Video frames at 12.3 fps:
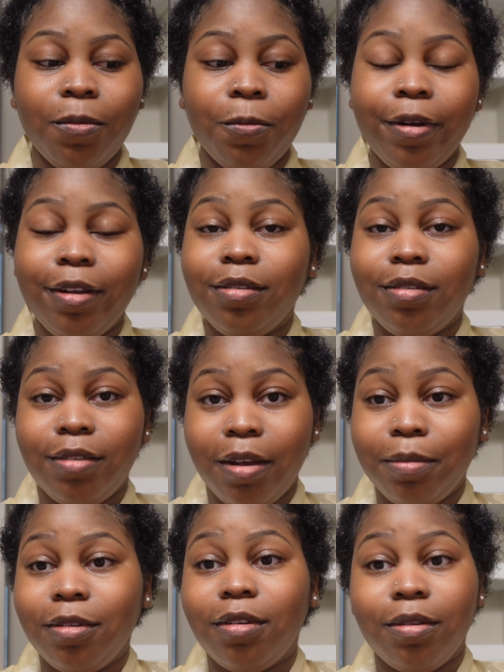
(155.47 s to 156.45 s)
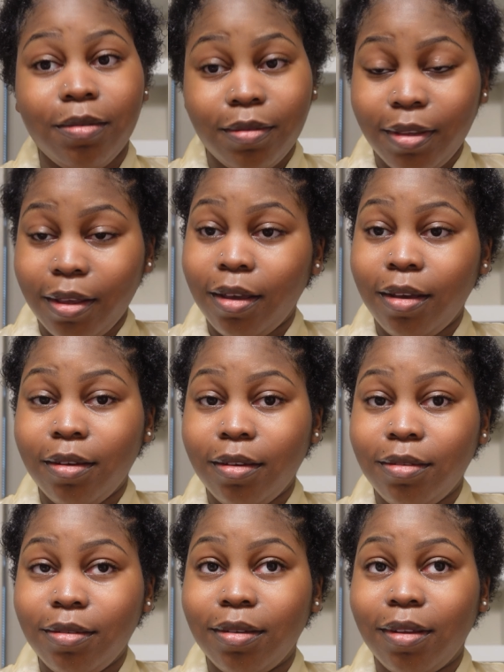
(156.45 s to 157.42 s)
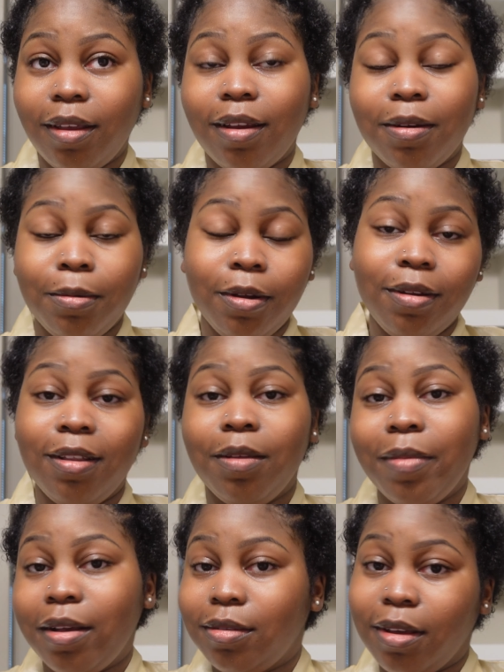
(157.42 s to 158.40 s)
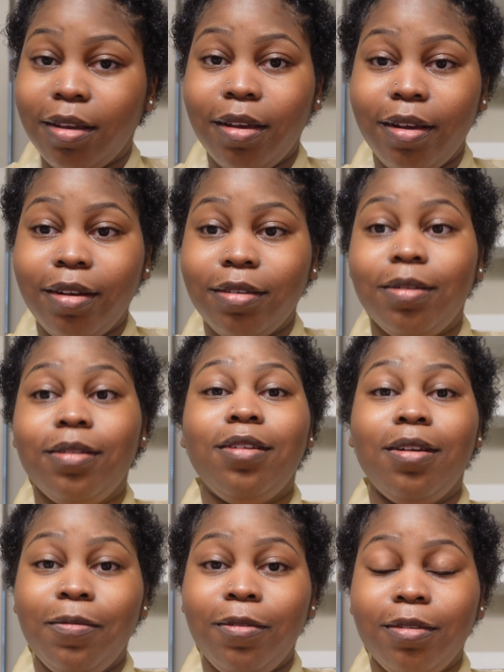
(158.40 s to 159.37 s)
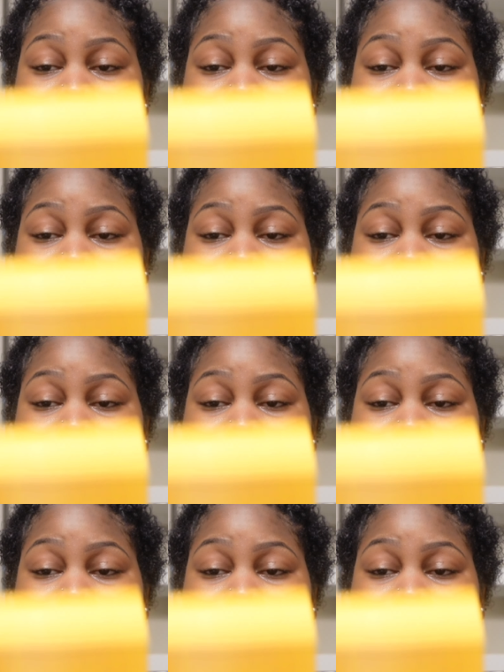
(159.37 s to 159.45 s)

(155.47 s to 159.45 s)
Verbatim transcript: which step to use things and I don't know nothing about skincare so it's helpful